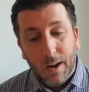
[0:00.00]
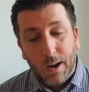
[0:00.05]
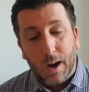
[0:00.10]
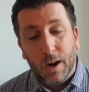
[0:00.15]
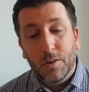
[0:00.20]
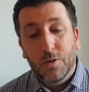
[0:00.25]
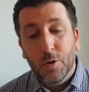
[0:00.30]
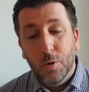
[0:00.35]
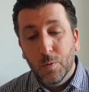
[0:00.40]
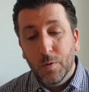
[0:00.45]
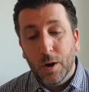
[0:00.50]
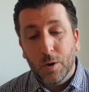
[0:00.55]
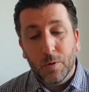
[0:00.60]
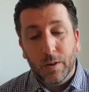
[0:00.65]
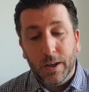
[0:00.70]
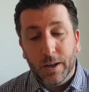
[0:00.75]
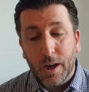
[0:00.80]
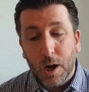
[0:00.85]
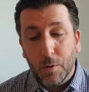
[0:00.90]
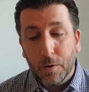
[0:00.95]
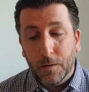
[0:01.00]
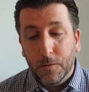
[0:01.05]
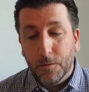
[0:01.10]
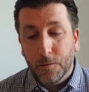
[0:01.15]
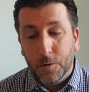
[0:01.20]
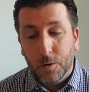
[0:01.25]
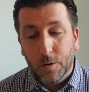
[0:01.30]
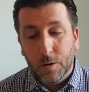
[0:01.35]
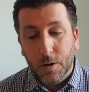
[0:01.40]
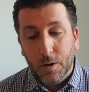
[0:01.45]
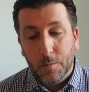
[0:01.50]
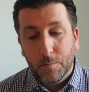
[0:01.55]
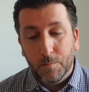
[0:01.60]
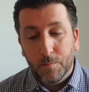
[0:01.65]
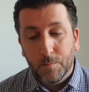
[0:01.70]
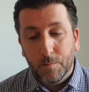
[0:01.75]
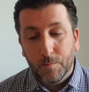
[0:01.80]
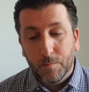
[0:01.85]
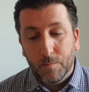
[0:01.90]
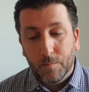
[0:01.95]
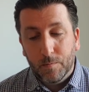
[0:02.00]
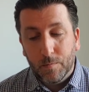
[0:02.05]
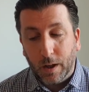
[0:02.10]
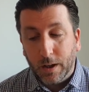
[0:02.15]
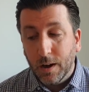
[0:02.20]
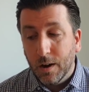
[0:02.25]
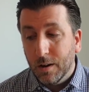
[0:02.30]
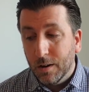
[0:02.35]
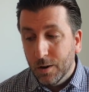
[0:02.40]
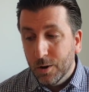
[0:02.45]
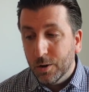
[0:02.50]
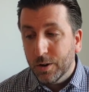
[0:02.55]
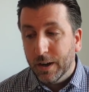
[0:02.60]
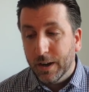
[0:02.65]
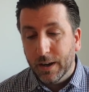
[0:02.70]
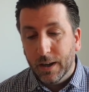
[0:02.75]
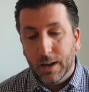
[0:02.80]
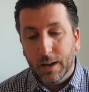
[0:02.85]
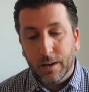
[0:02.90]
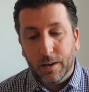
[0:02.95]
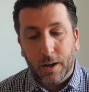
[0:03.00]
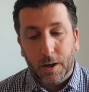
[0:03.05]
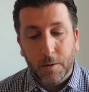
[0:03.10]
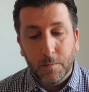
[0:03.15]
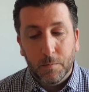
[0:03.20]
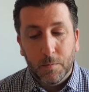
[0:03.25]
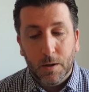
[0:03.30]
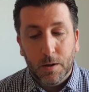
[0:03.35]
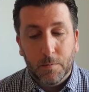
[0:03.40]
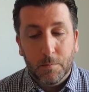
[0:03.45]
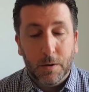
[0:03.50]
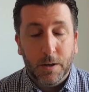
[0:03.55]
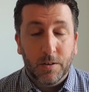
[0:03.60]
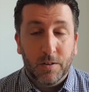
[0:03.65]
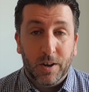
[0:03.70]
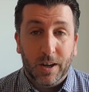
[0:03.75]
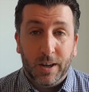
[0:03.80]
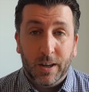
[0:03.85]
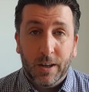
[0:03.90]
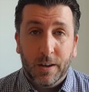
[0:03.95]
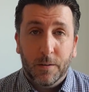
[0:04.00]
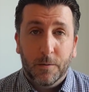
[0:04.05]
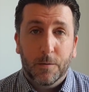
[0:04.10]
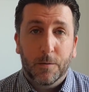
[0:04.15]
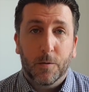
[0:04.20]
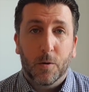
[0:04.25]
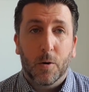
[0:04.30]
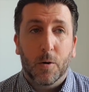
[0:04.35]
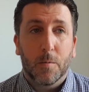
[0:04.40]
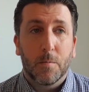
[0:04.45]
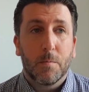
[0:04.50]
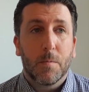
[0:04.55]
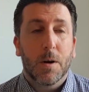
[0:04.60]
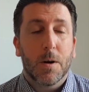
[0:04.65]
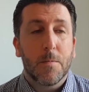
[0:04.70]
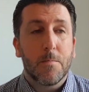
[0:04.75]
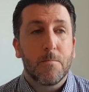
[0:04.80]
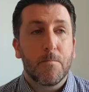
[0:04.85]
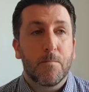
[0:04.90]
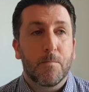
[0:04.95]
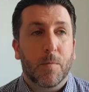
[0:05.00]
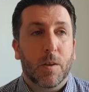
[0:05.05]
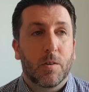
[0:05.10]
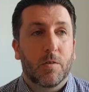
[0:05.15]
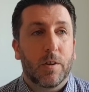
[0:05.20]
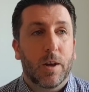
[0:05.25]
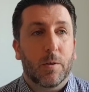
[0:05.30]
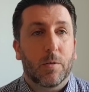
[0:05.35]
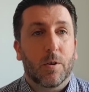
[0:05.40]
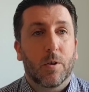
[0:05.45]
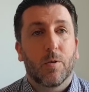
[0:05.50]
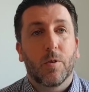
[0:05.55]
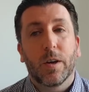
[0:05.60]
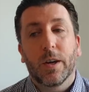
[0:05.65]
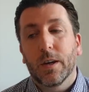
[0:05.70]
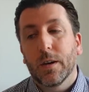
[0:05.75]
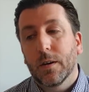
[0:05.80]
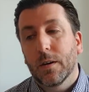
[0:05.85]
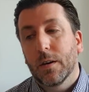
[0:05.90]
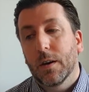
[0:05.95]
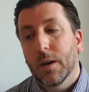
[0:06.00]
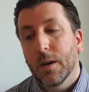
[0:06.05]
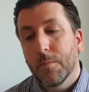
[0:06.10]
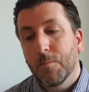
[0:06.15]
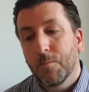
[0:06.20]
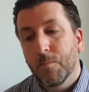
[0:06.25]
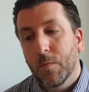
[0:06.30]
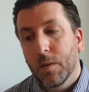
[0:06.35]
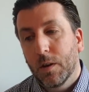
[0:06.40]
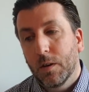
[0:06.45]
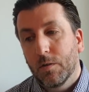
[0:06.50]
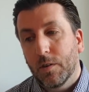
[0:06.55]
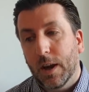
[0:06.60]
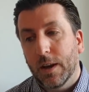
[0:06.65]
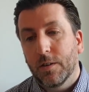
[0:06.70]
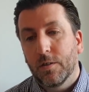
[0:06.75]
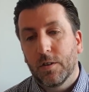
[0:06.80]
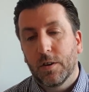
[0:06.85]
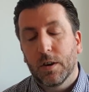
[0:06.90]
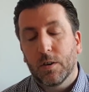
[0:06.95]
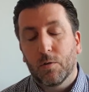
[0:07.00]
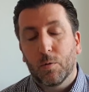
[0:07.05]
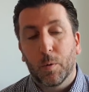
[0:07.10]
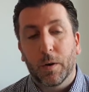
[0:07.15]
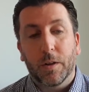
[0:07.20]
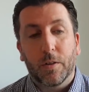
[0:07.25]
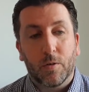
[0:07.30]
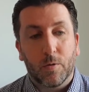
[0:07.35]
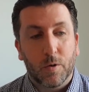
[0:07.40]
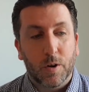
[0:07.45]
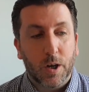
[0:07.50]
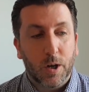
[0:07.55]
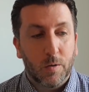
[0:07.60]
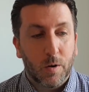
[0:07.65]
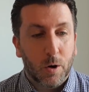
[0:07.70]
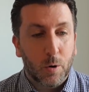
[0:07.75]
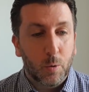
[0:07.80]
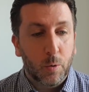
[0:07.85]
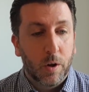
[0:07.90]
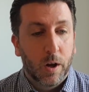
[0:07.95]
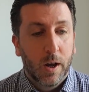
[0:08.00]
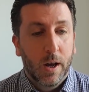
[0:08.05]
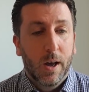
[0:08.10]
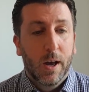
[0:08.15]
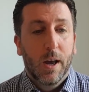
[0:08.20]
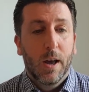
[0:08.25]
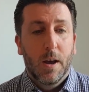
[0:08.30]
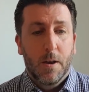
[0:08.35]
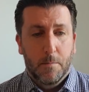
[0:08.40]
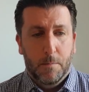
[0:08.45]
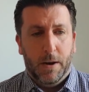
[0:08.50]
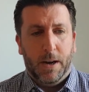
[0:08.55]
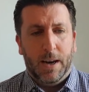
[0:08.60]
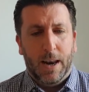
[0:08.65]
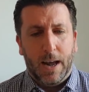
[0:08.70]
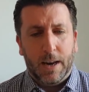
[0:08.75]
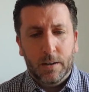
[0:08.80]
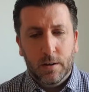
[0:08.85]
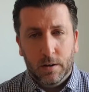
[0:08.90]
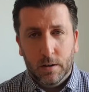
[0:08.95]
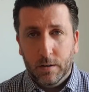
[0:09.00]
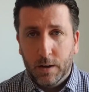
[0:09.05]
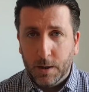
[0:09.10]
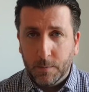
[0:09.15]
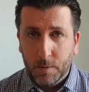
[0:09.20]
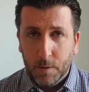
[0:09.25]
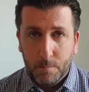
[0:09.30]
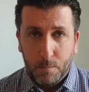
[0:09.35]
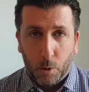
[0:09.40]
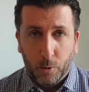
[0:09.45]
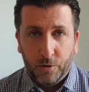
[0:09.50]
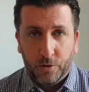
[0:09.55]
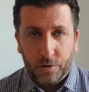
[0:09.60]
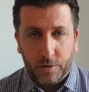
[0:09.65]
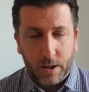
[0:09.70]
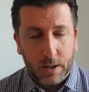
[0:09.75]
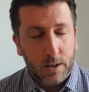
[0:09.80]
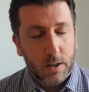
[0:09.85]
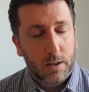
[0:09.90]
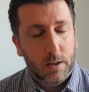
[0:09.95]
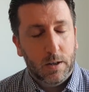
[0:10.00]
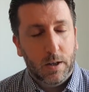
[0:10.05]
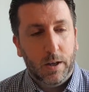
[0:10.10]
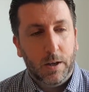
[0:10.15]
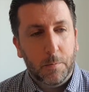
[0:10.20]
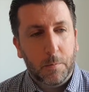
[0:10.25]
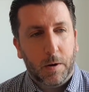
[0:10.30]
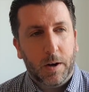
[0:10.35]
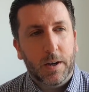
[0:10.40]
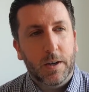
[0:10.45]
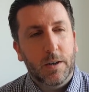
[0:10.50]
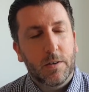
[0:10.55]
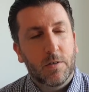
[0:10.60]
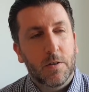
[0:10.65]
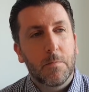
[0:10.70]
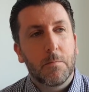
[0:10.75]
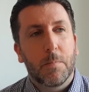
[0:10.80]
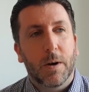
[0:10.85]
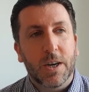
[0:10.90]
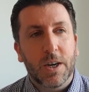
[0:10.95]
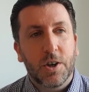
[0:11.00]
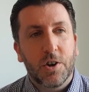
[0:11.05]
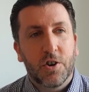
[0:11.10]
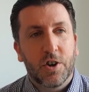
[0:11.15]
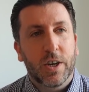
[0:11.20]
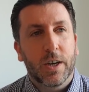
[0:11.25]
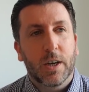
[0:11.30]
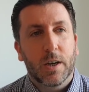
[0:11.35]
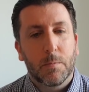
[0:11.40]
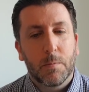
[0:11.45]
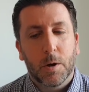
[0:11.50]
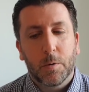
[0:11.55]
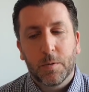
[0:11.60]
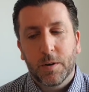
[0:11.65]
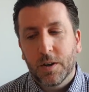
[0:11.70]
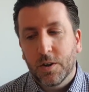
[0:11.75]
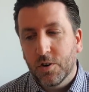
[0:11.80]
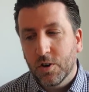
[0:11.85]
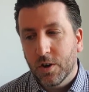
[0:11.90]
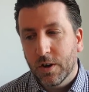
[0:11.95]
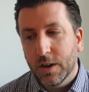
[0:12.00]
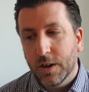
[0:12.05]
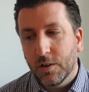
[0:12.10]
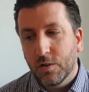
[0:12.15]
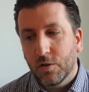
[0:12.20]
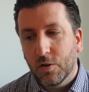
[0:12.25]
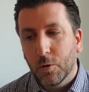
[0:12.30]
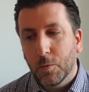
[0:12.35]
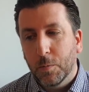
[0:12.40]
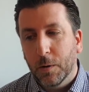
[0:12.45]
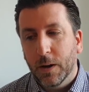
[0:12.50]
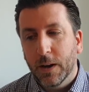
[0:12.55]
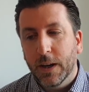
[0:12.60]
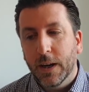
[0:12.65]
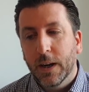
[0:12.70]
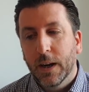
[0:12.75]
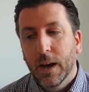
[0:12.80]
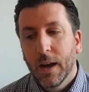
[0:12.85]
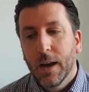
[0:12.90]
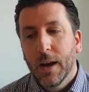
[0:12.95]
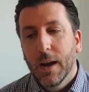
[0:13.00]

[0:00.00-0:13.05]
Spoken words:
I do know they're going for, they are looking at Kim Min-jae from the South Korean talented young 23-year-old big lad named the Monster. He plays in Beijing at the moment in the Chinese Super League.